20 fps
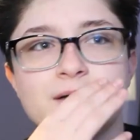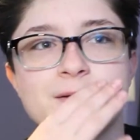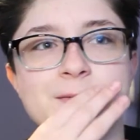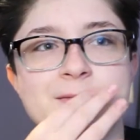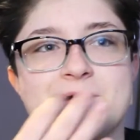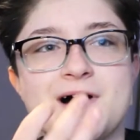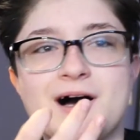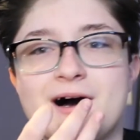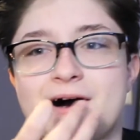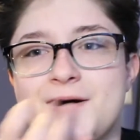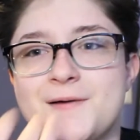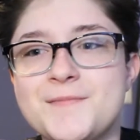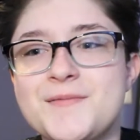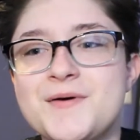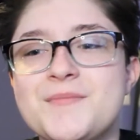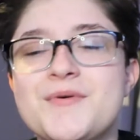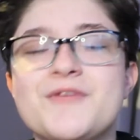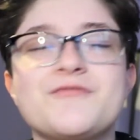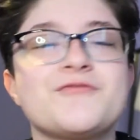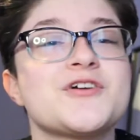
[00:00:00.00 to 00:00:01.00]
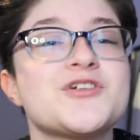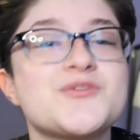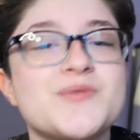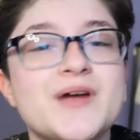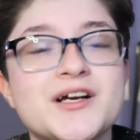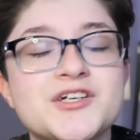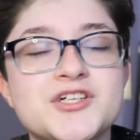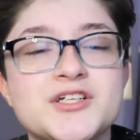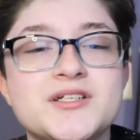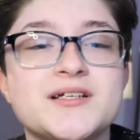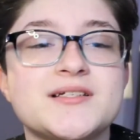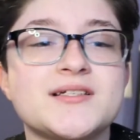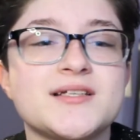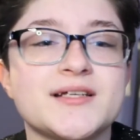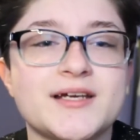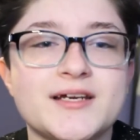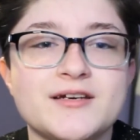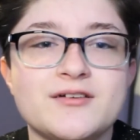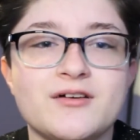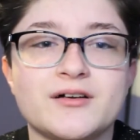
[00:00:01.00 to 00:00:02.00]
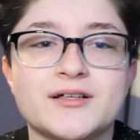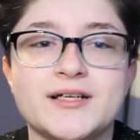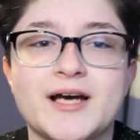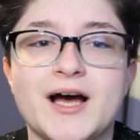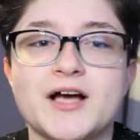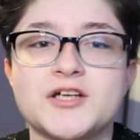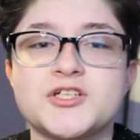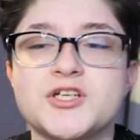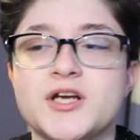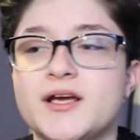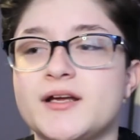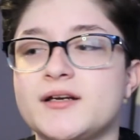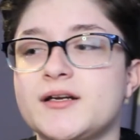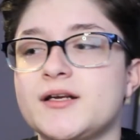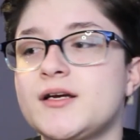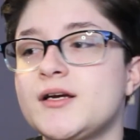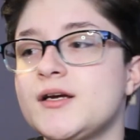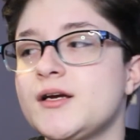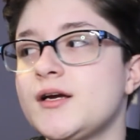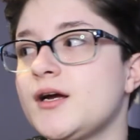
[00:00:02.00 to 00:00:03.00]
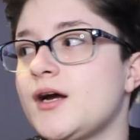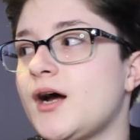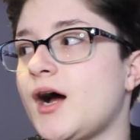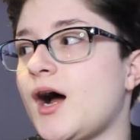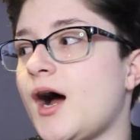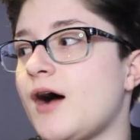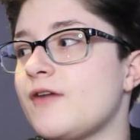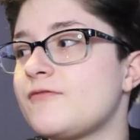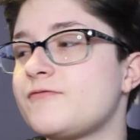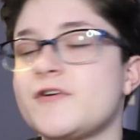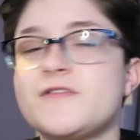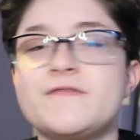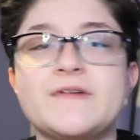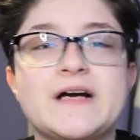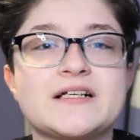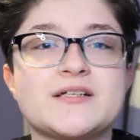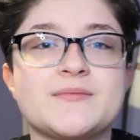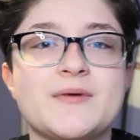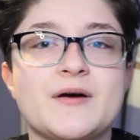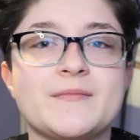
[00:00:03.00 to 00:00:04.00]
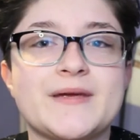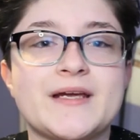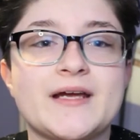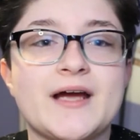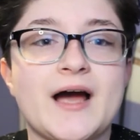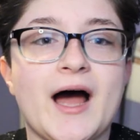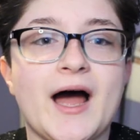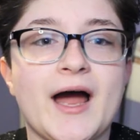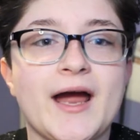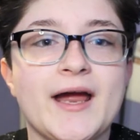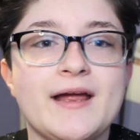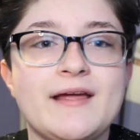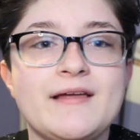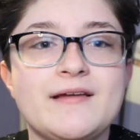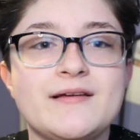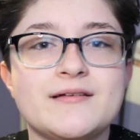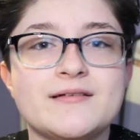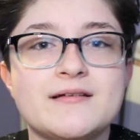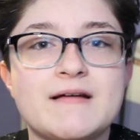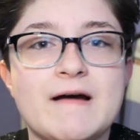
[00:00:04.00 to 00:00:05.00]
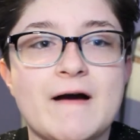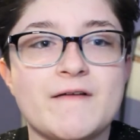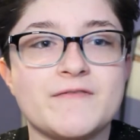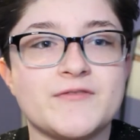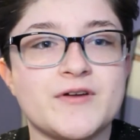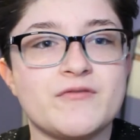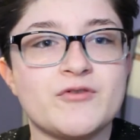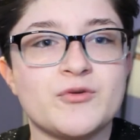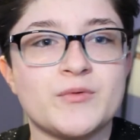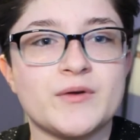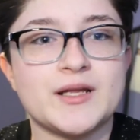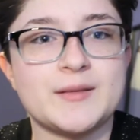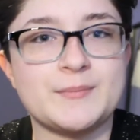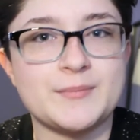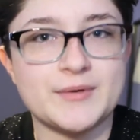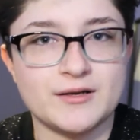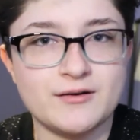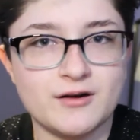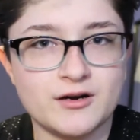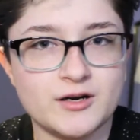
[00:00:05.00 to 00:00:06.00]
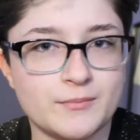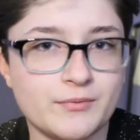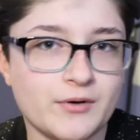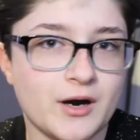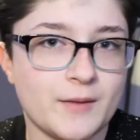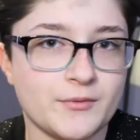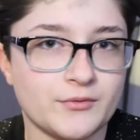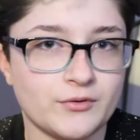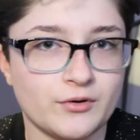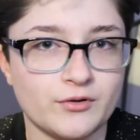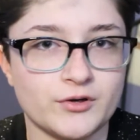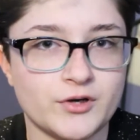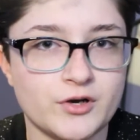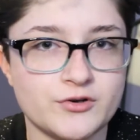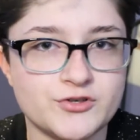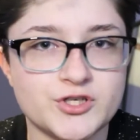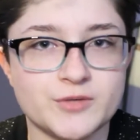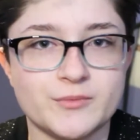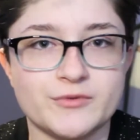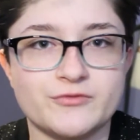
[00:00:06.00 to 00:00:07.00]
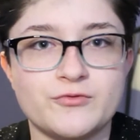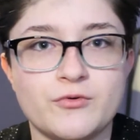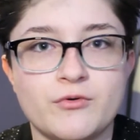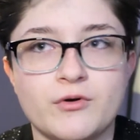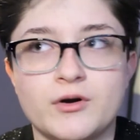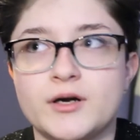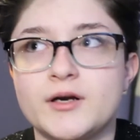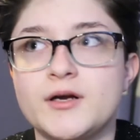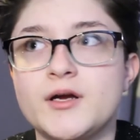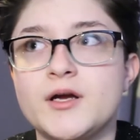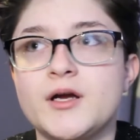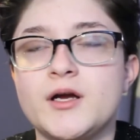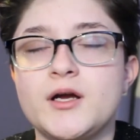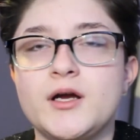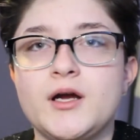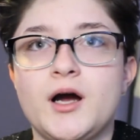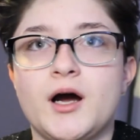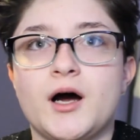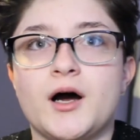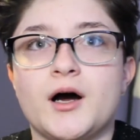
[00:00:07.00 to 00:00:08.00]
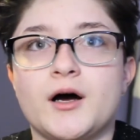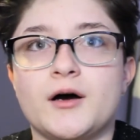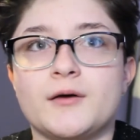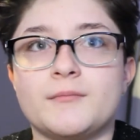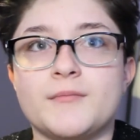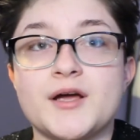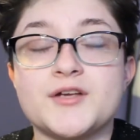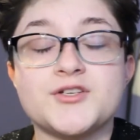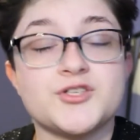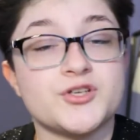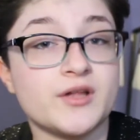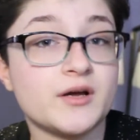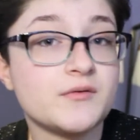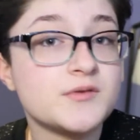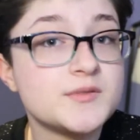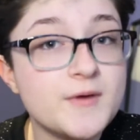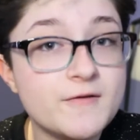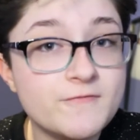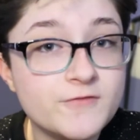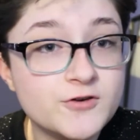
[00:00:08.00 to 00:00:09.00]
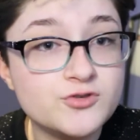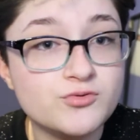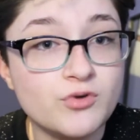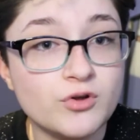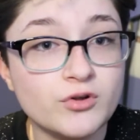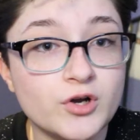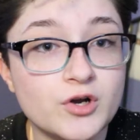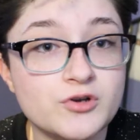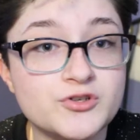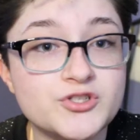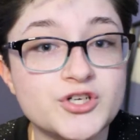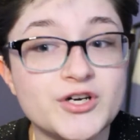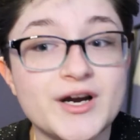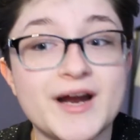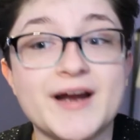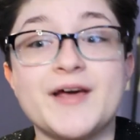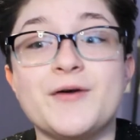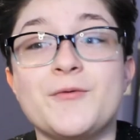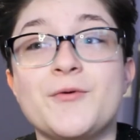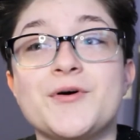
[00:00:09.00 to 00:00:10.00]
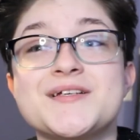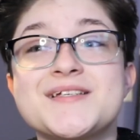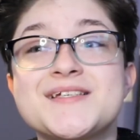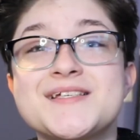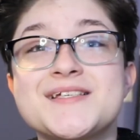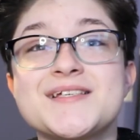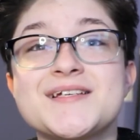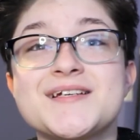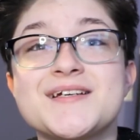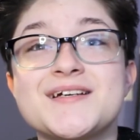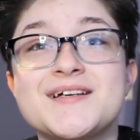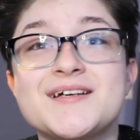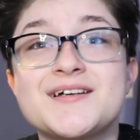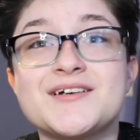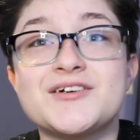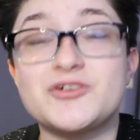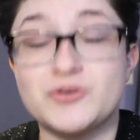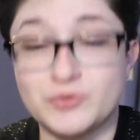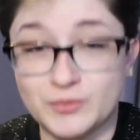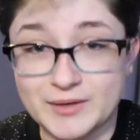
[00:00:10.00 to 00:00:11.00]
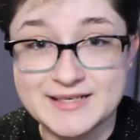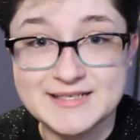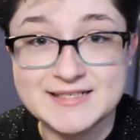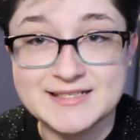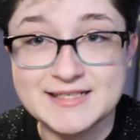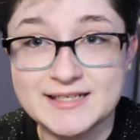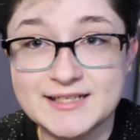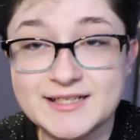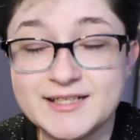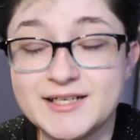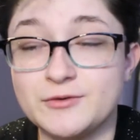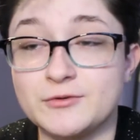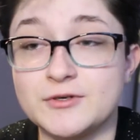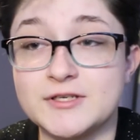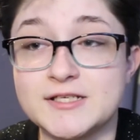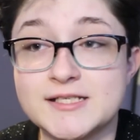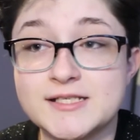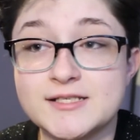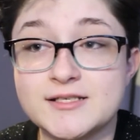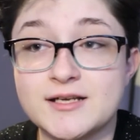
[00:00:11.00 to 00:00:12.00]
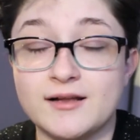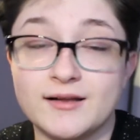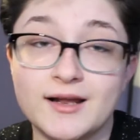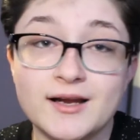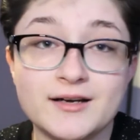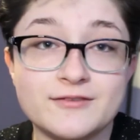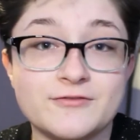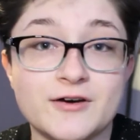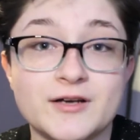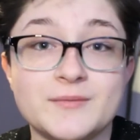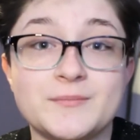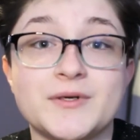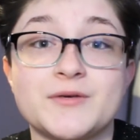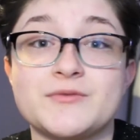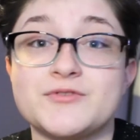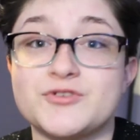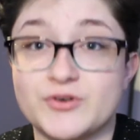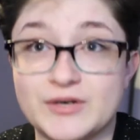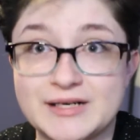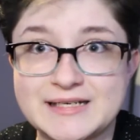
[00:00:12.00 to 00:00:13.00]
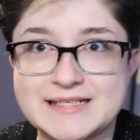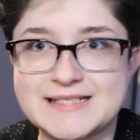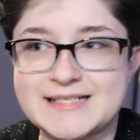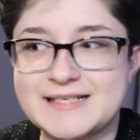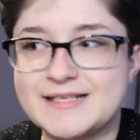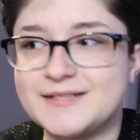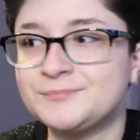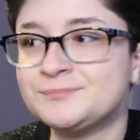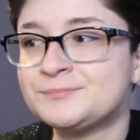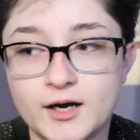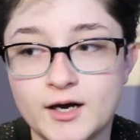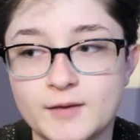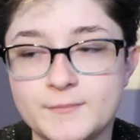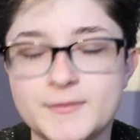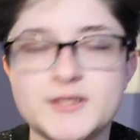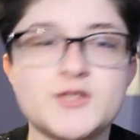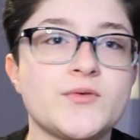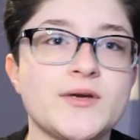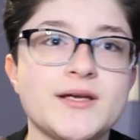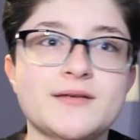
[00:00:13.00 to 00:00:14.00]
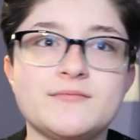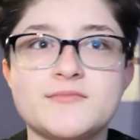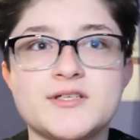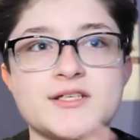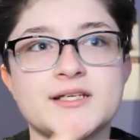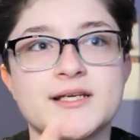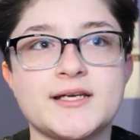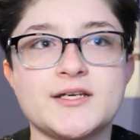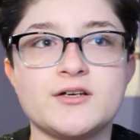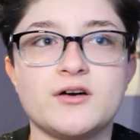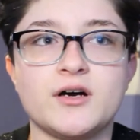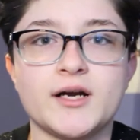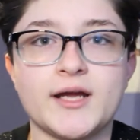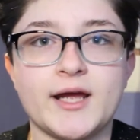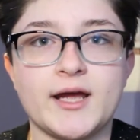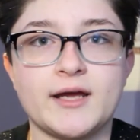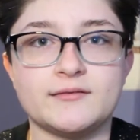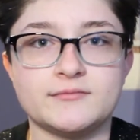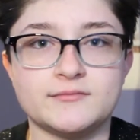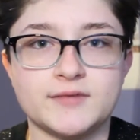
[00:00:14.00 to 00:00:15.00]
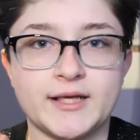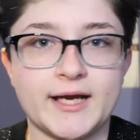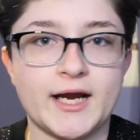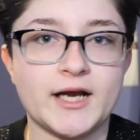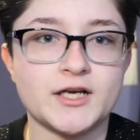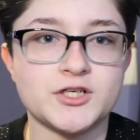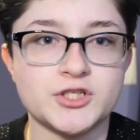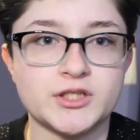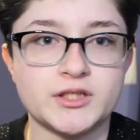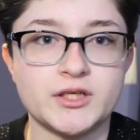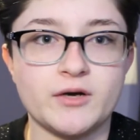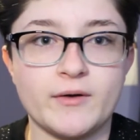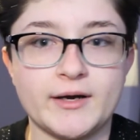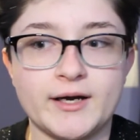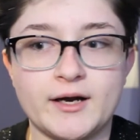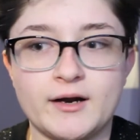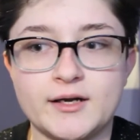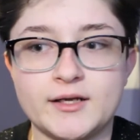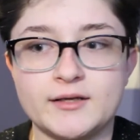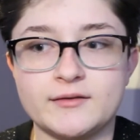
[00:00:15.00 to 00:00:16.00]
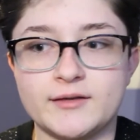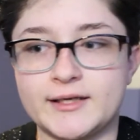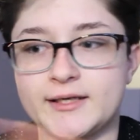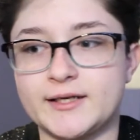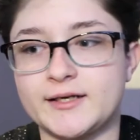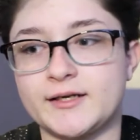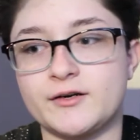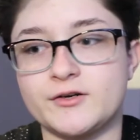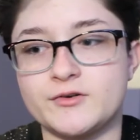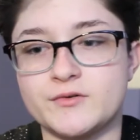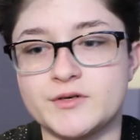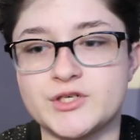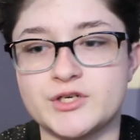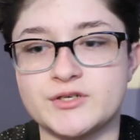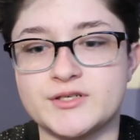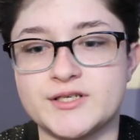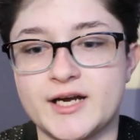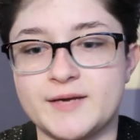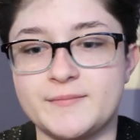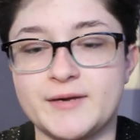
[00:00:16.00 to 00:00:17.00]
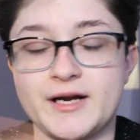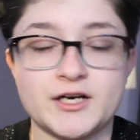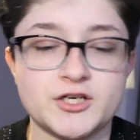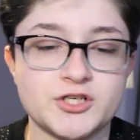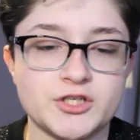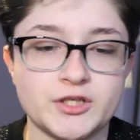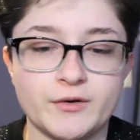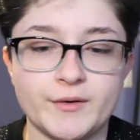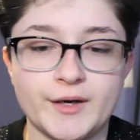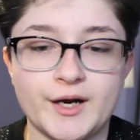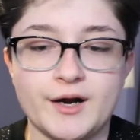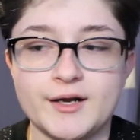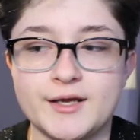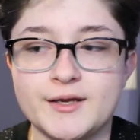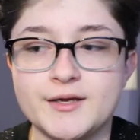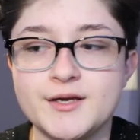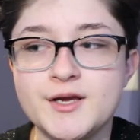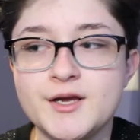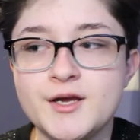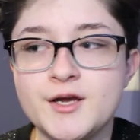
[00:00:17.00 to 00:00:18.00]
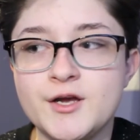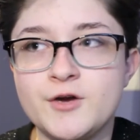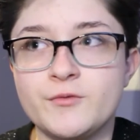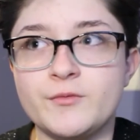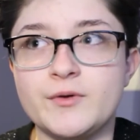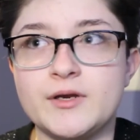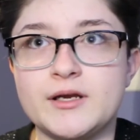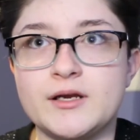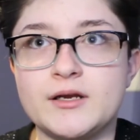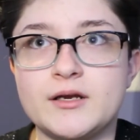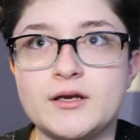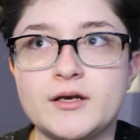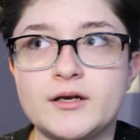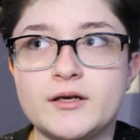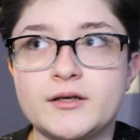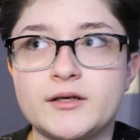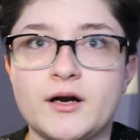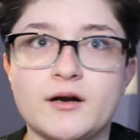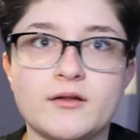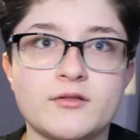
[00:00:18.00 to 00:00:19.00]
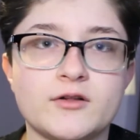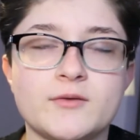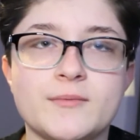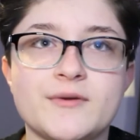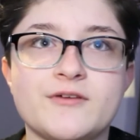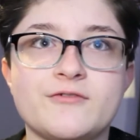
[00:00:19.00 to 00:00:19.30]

But first we actually did Slinky Dog Dash, and fun fact about me, I have never really been on a proper roller coaster before. So that was my first roller coaster, and it was crazy. It was a lot of fun, but it was crazy. Between Slinky Dog and actually going on it, getting our return time and actually going on it, we got a little bit of